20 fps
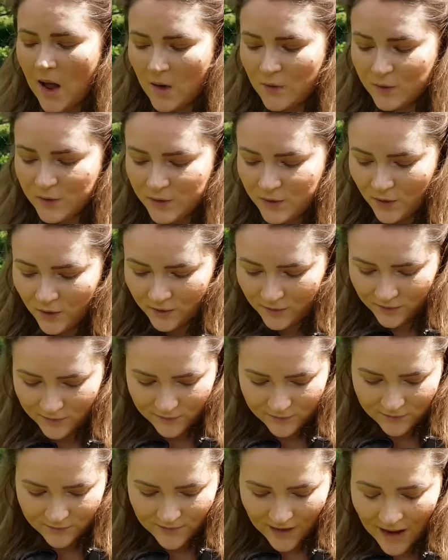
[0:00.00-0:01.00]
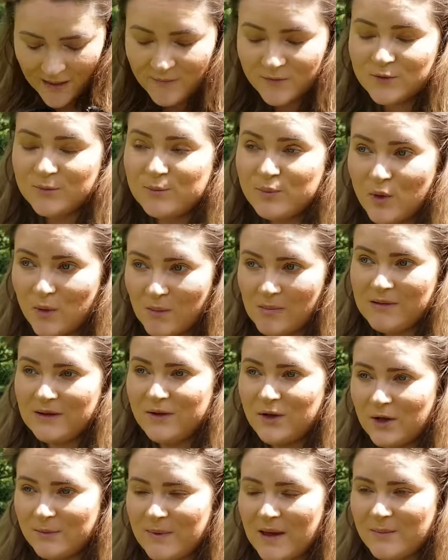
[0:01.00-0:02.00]
I could not, I would probably
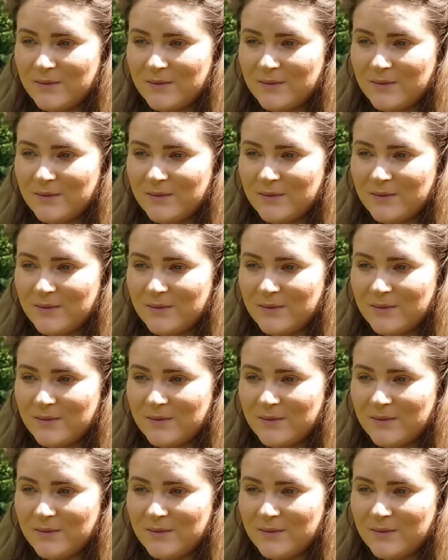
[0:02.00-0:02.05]
not be